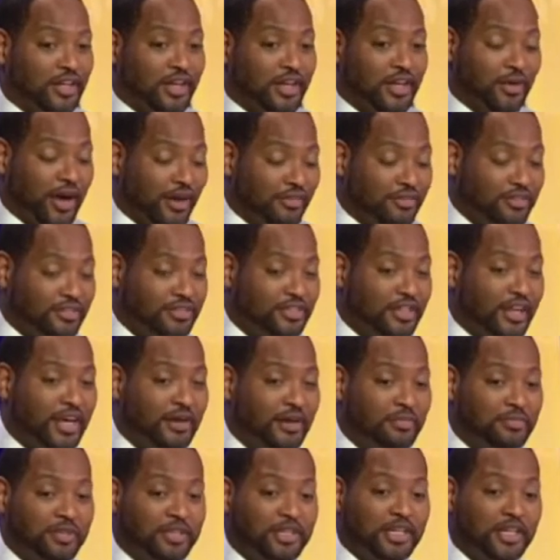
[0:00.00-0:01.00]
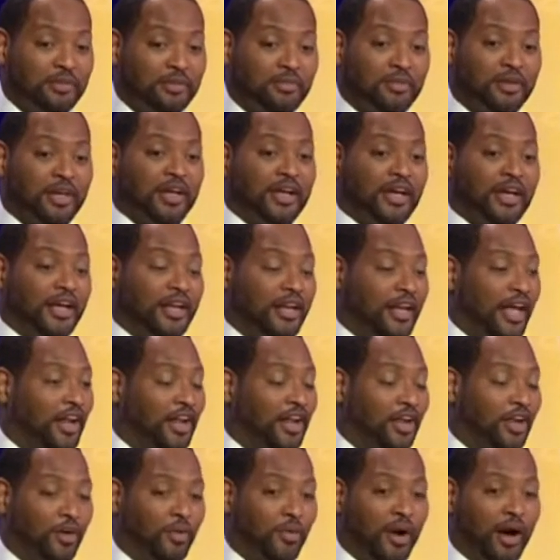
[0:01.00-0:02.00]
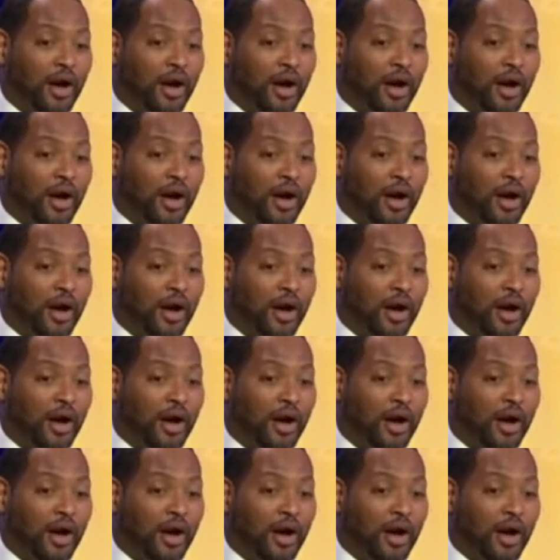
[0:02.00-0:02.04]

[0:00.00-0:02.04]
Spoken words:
They don't have the same team. And now they